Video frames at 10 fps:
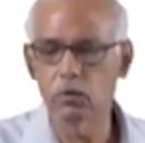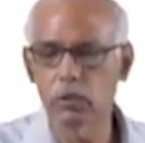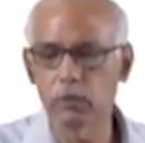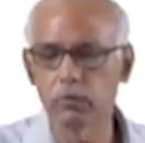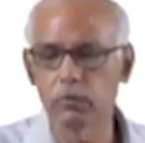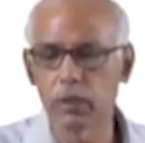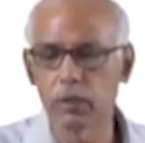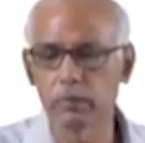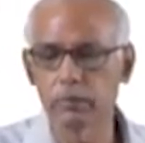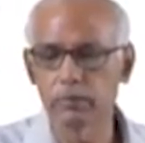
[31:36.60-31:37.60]
some
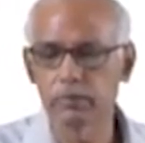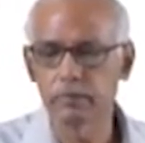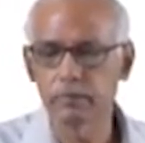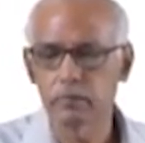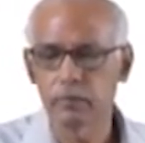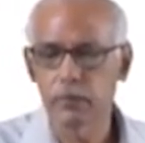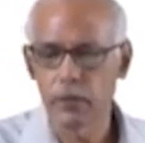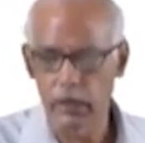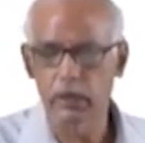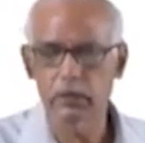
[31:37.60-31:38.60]

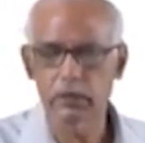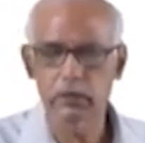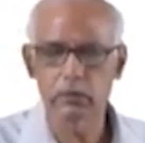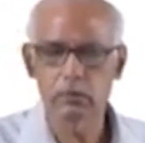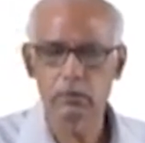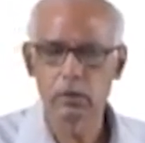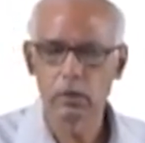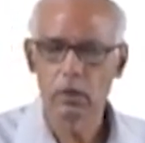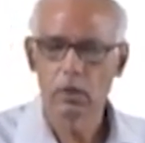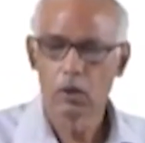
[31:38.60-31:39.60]
errors.
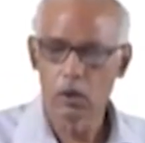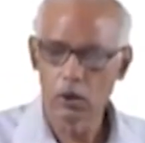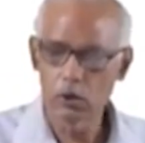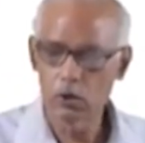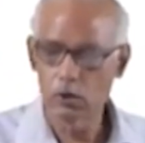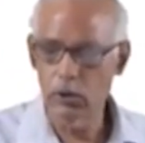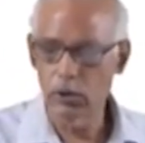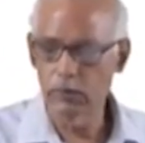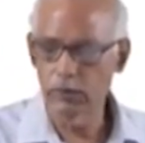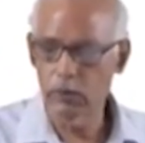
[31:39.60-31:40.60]
Also,
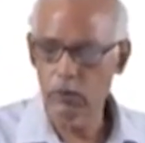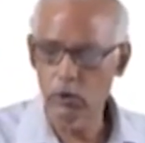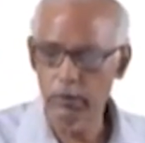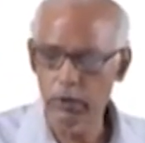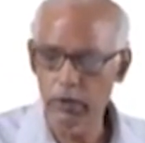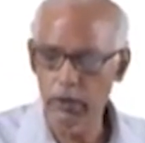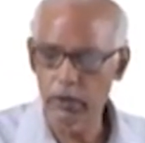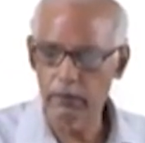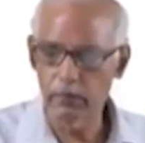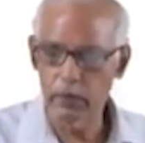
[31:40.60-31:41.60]
if the
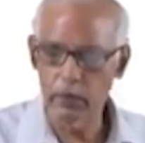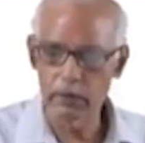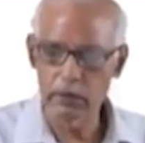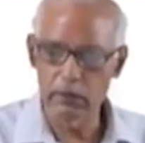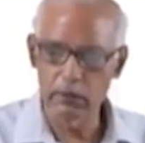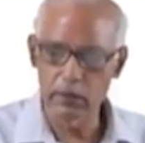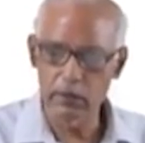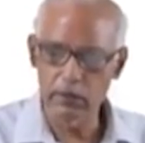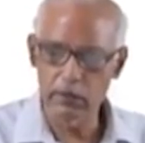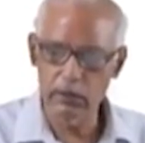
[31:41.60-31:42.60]
geometry, in some
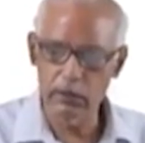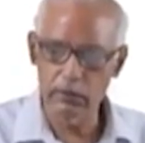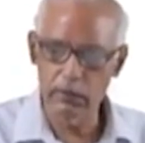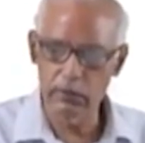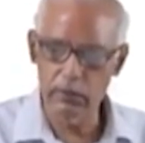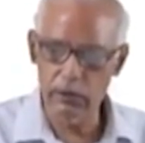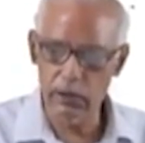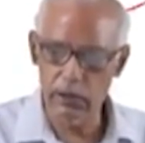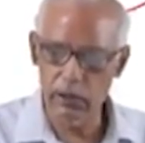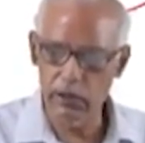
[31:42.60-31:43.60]
cases it may be
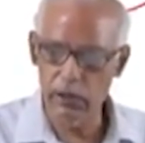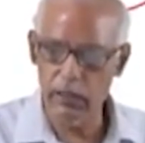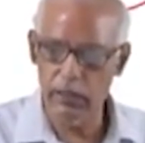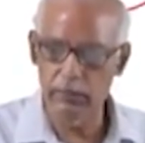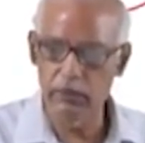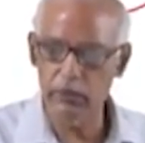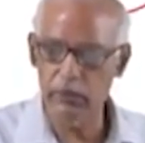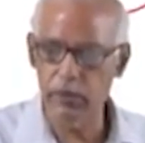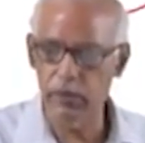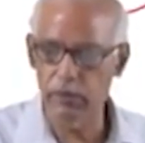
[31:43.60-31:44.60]
cylindric
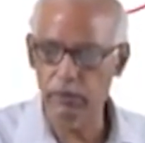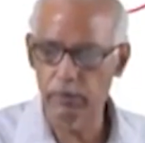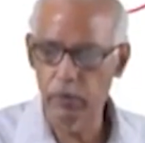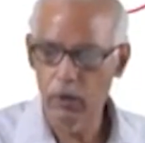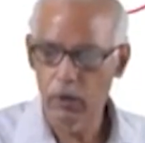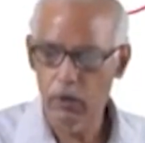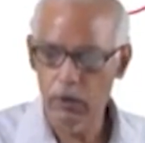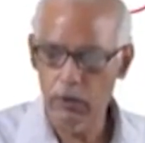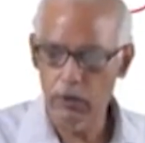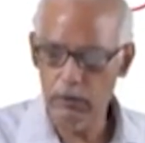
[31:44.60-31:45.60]
hemisphere,
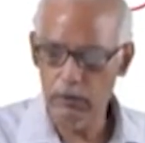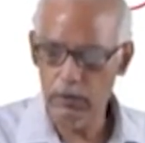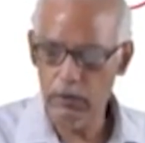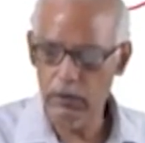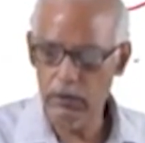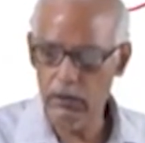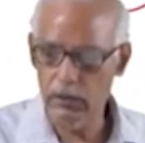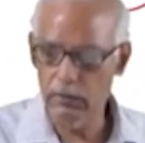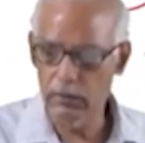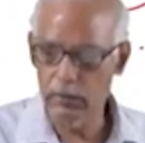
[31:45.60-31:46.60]
or in some cases
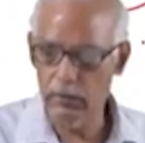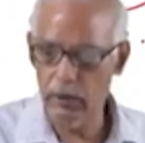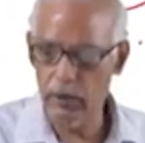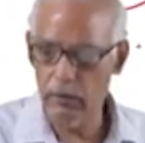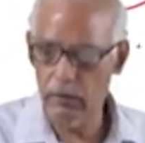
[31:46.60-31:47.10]
it may be